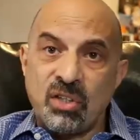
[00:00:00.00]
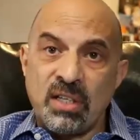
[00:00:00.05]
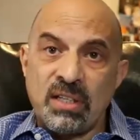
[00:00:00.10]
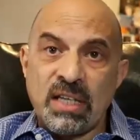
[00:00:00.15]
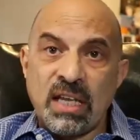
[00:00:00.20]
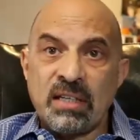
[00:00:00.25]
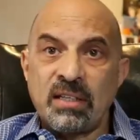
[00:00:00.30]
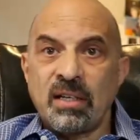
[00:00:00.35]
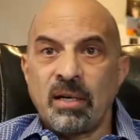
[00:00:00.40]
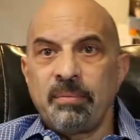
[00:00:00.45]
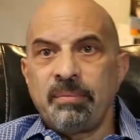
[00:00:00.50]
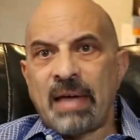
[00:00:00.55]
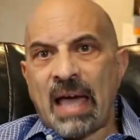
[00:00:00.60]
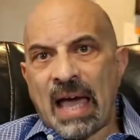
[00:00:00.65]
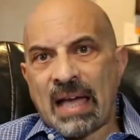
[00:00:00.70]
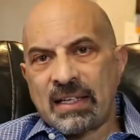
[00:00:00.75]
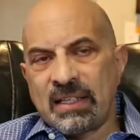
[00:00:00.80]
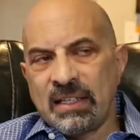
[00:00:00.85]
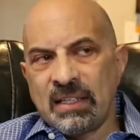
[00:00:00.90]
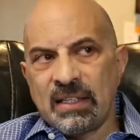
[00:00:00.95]
and then come
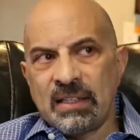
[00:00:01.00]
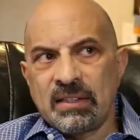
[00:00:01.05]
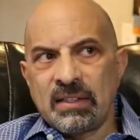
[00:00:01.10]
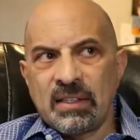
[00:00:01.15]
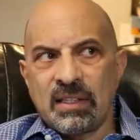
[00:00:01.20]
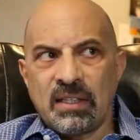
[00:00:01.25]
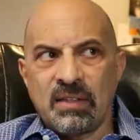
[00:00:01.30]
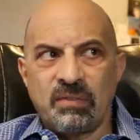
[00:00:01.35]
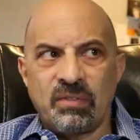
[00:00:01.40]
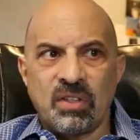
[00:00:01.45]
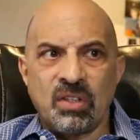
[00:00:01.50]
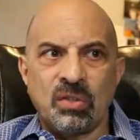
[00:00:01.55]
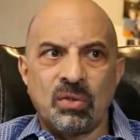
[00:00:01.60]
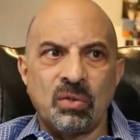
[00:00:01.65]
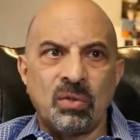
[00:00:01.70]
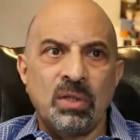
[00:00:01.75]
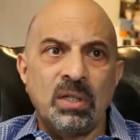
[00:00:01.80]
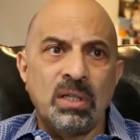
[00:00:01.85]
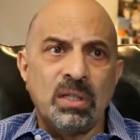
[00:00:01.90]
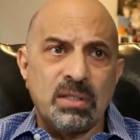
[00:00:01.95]
back in to give
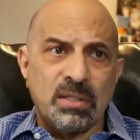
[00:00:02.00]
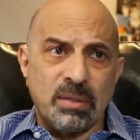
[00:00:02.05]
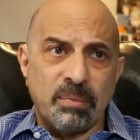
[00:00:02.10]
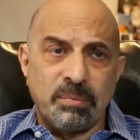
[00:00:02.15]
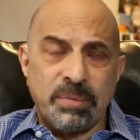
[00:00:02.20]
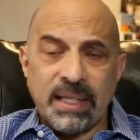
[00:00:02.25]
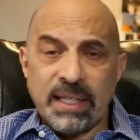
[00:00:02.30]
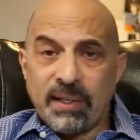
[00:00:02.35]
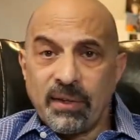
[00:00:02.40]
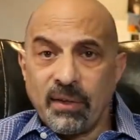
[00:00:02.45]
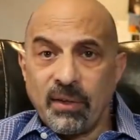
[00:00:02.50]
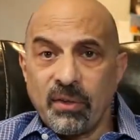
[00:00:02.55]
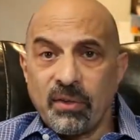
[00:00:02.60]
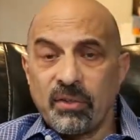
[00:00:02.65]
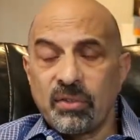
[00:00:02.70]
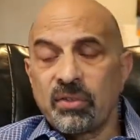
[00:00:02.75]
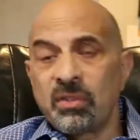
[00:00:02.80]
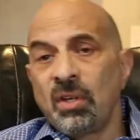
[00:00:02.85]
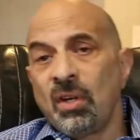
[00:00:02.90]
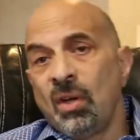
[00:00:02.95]
you some
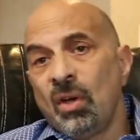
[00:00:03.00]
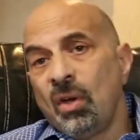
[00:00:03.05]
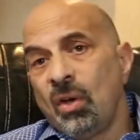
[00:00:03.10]
pills,